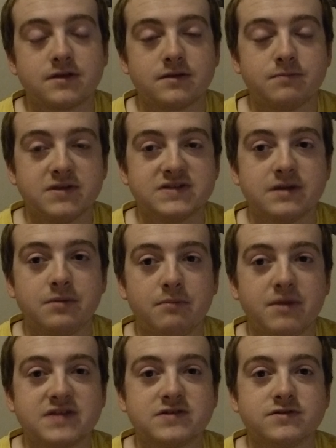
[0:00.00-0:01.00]
be
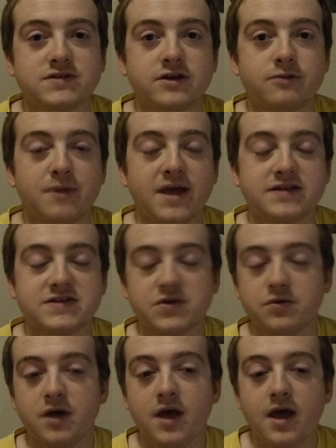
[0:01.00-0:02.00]
supplemental to your pet
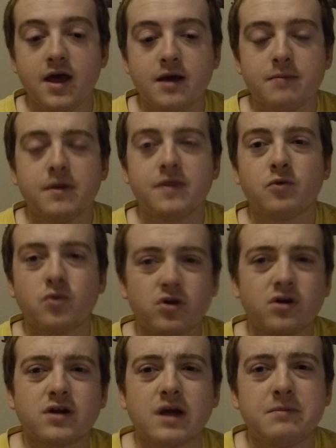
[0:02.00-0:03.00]
too. But there
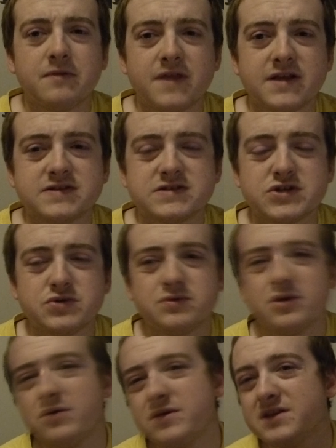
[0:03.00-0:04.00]
were a couple things too,
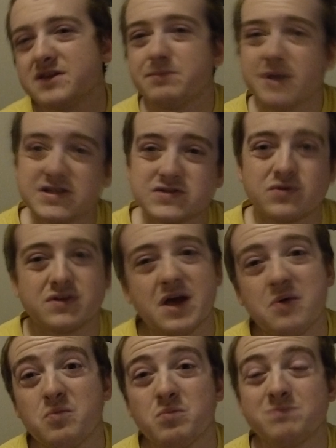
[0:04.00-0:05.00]
though, in the pet store
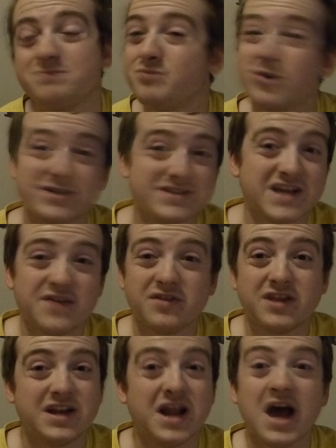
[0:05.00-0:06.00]
that were
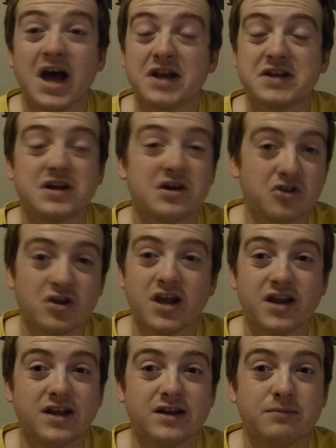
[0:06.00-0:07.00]
definitely not a good
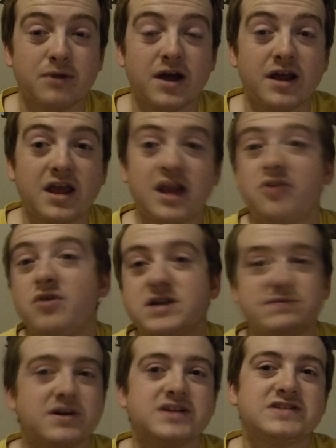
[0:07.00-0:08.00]
idea to buy. And you
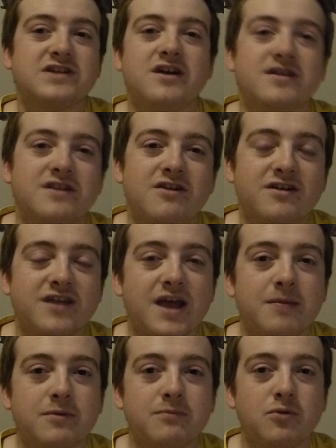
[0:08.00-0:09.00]
guys probably saw it there on
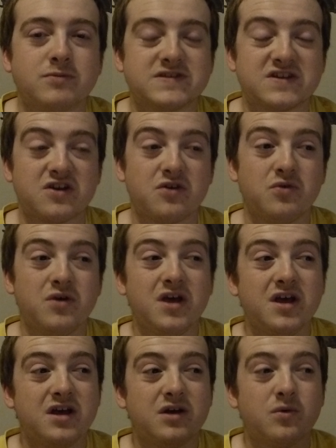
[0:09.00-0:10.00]
camera moments ago
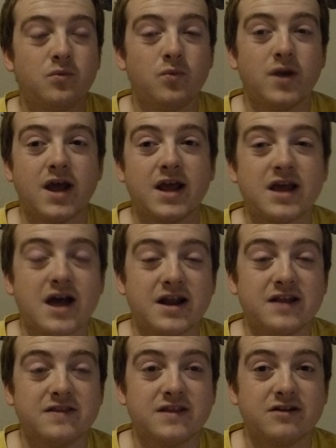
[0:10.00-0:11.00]
when I got
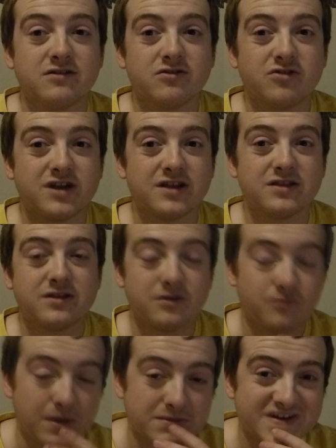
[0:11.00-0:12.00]
in there looking at
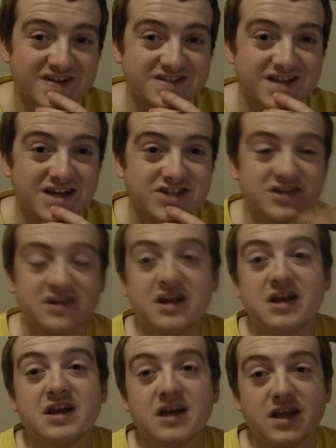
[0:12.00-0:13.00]
the reptile section.
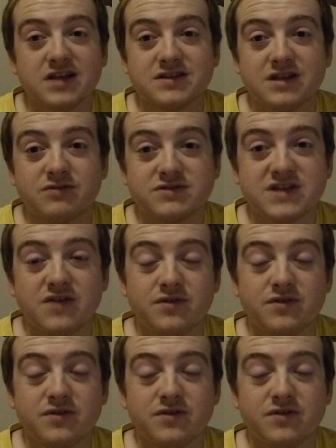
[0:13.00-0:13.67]
There was